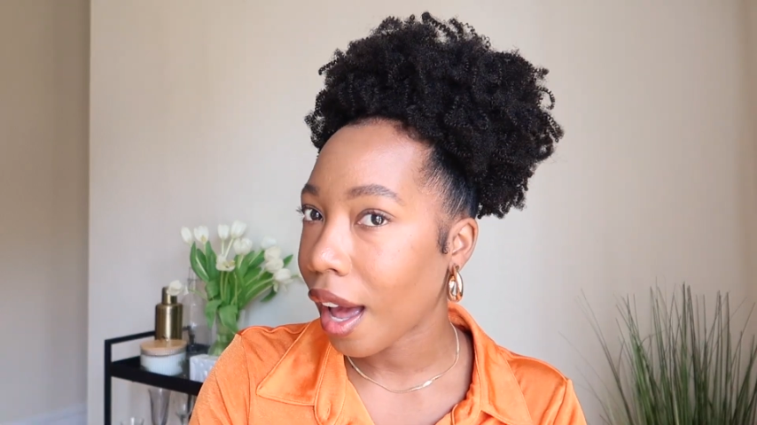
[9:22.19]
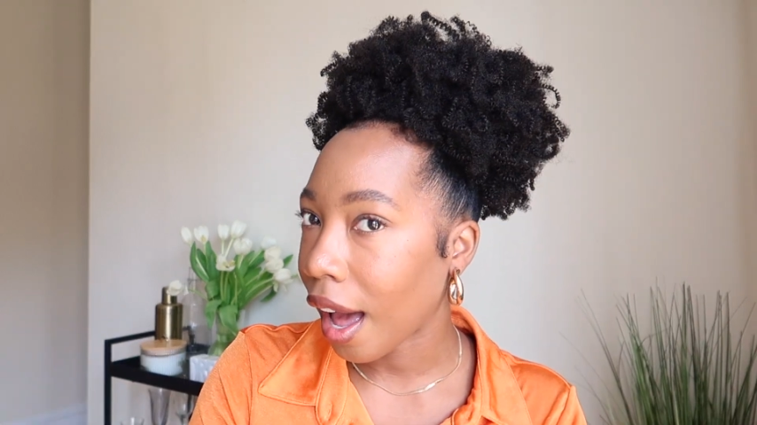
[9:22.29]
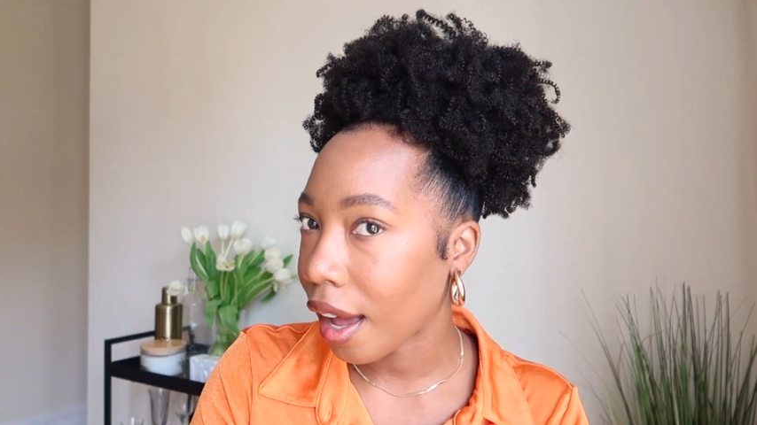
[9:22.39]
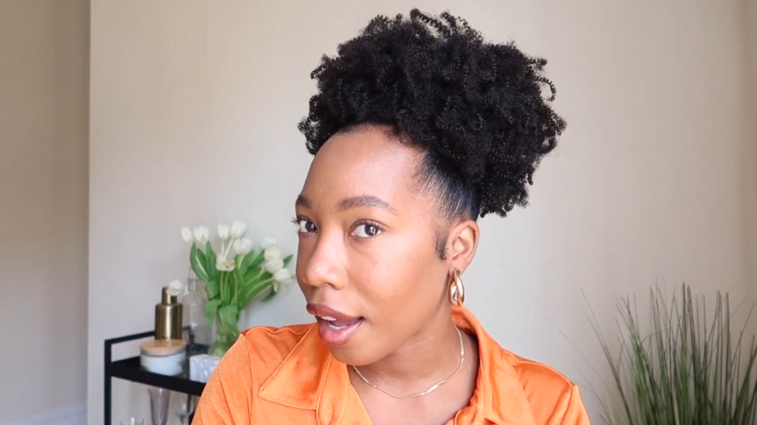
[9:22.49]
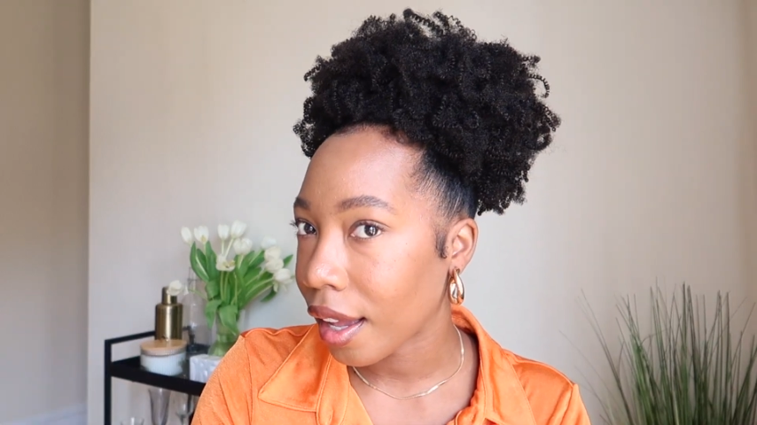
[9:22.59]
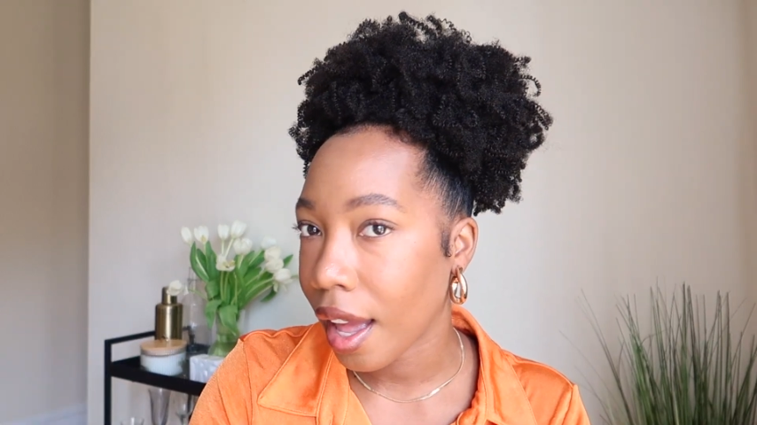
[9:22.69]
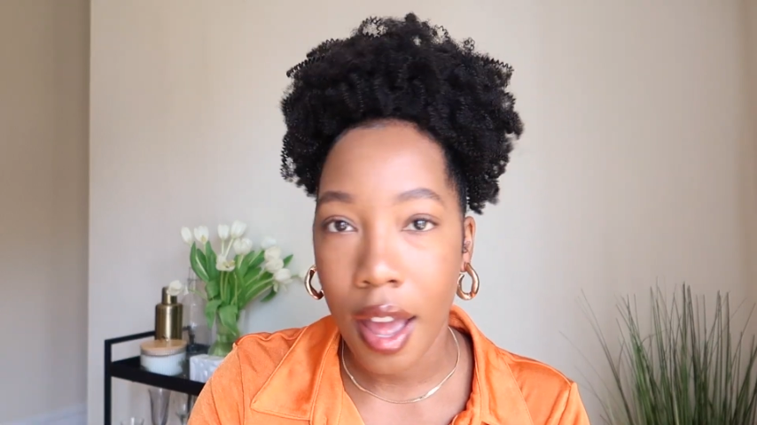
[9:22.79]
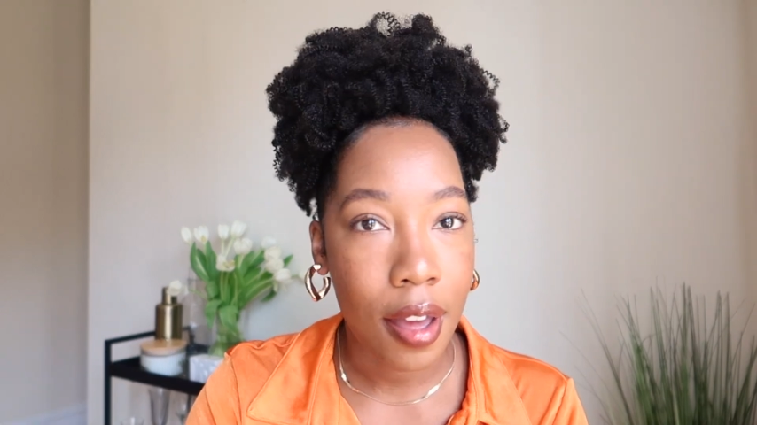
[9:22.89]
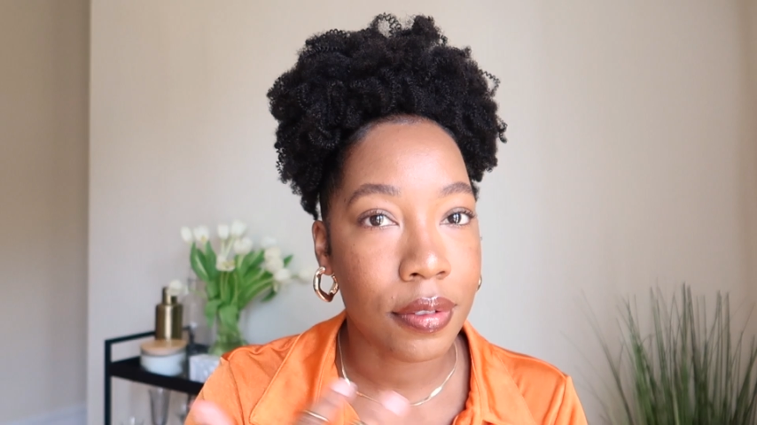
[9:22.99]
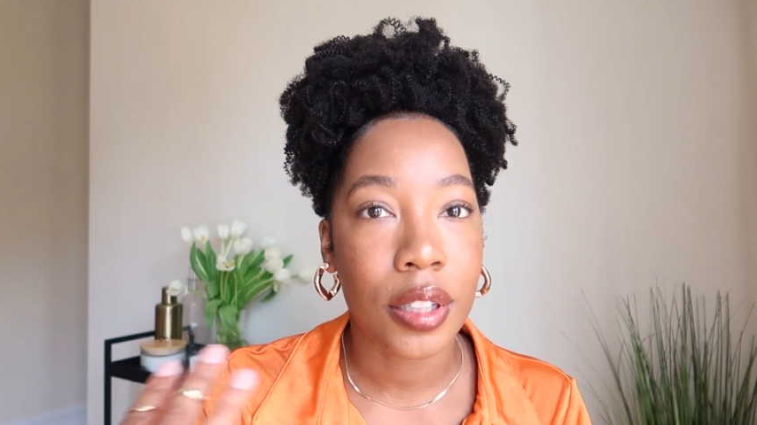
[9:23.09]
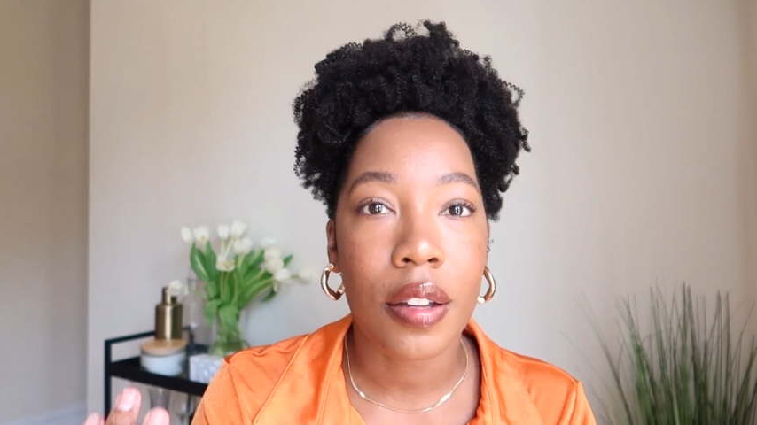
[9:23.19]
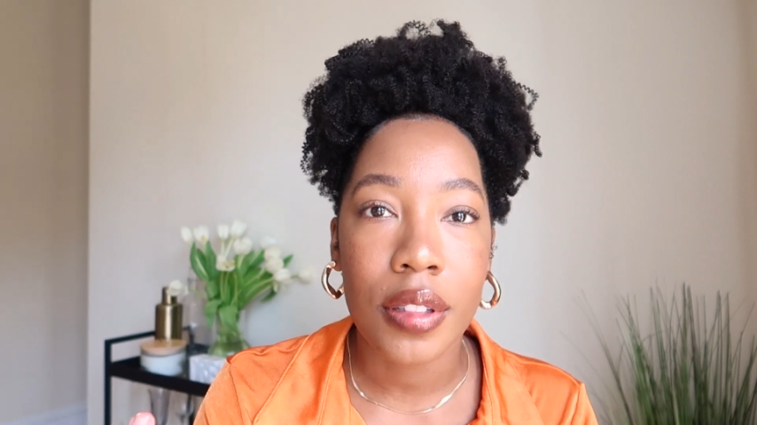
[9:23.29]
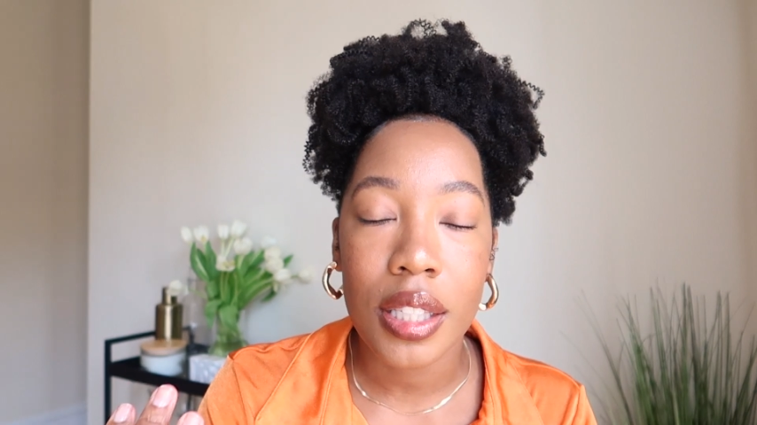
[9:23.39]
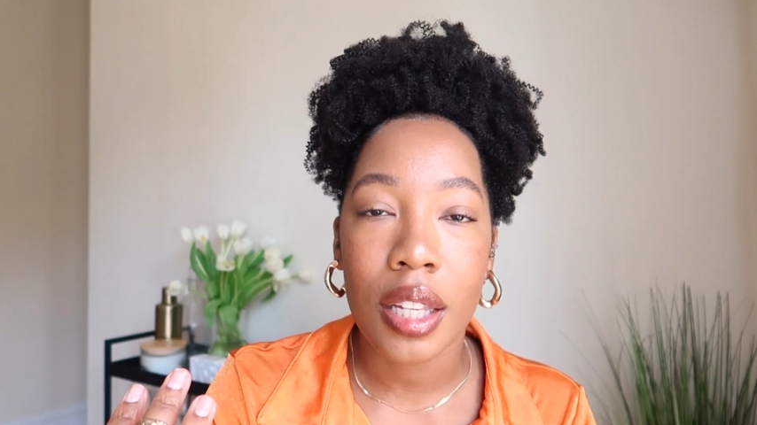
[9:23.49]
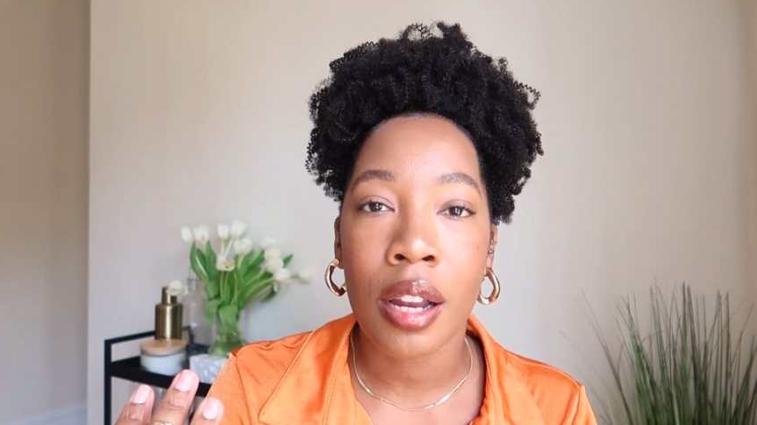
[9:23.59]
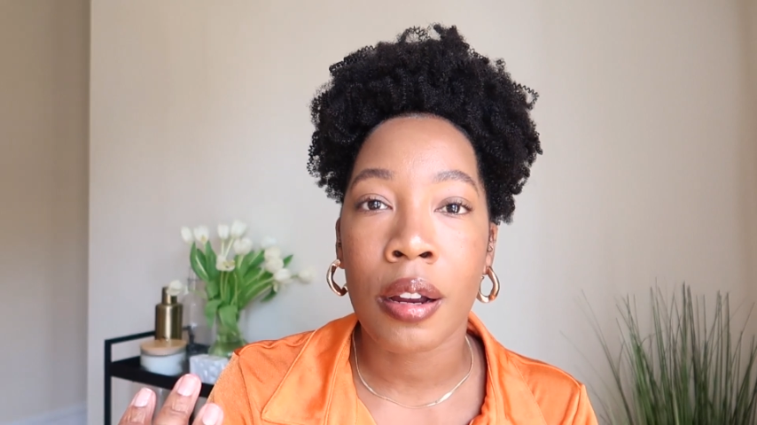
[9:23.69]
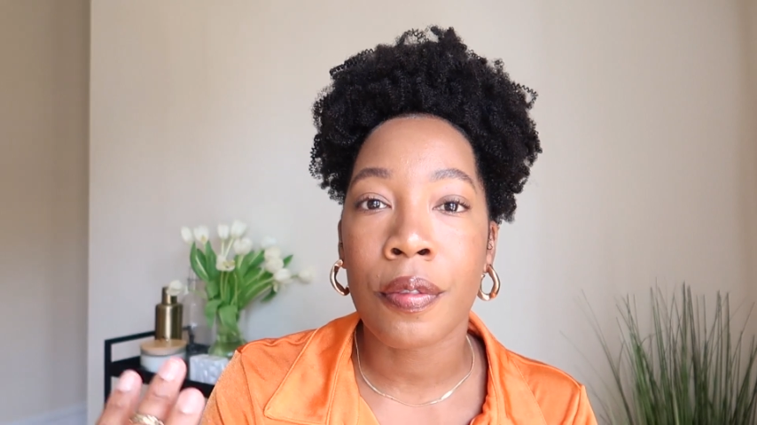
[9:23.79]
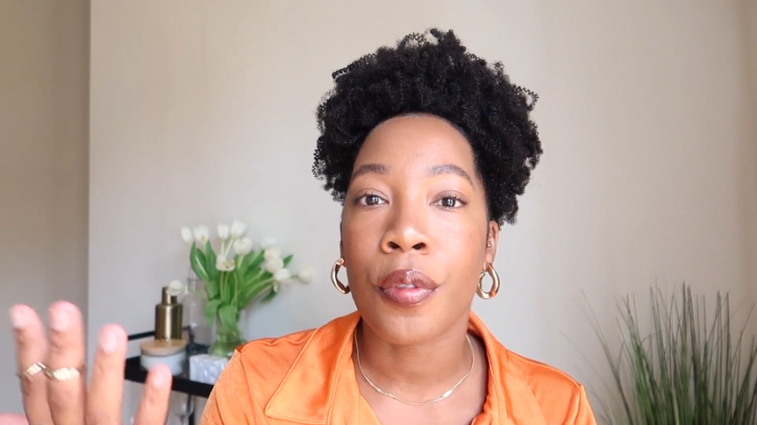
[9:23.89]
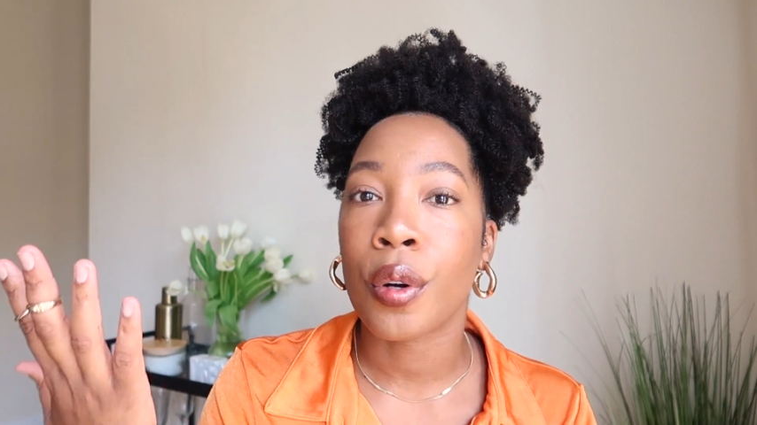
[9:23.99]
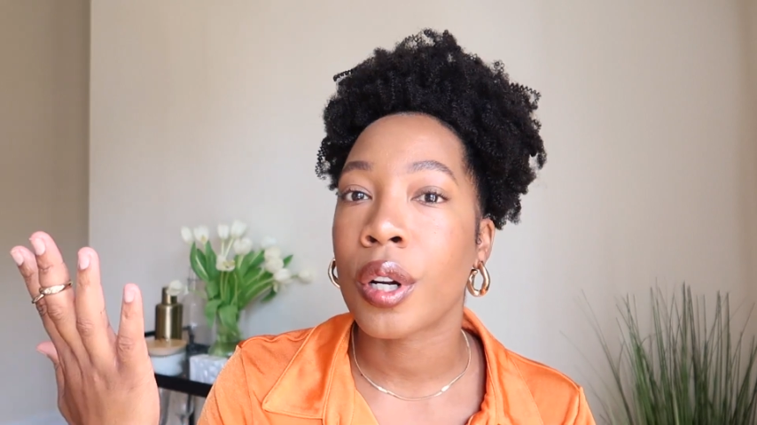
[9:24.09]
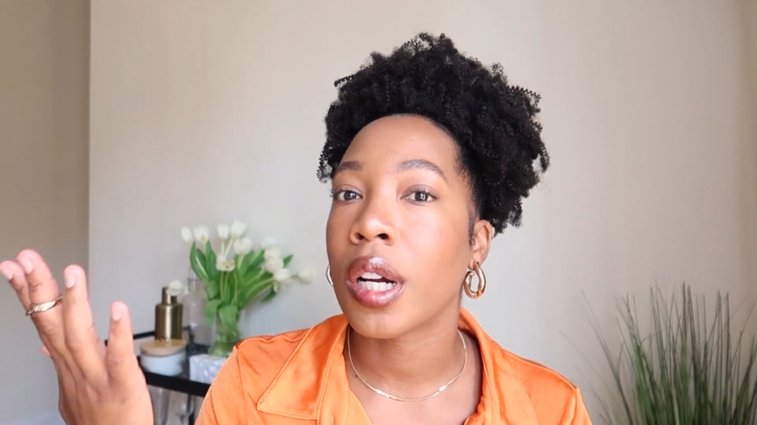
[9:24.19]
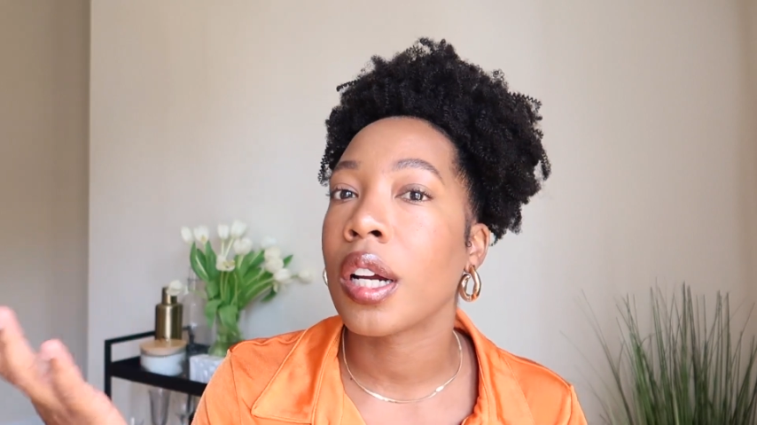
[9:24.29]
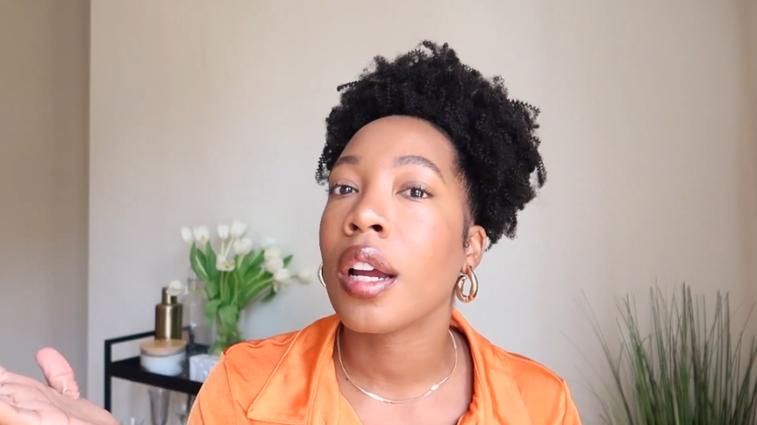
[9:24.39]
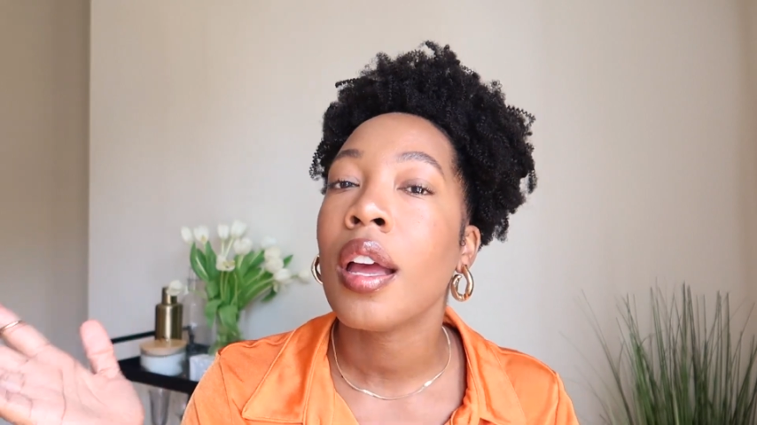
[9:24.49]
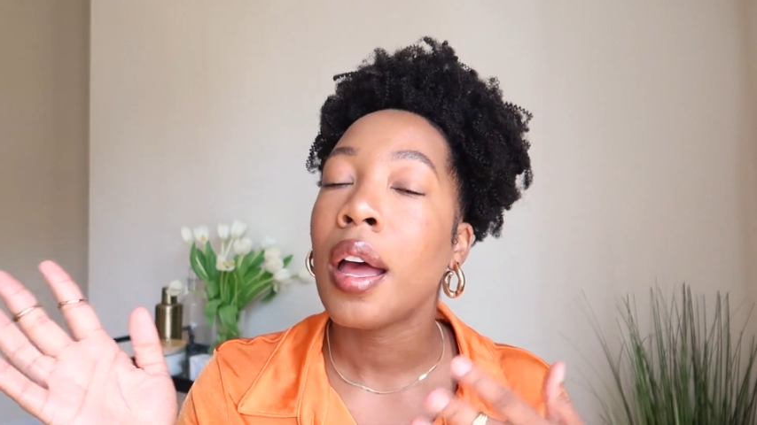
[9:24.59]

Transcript: I have loved this hair for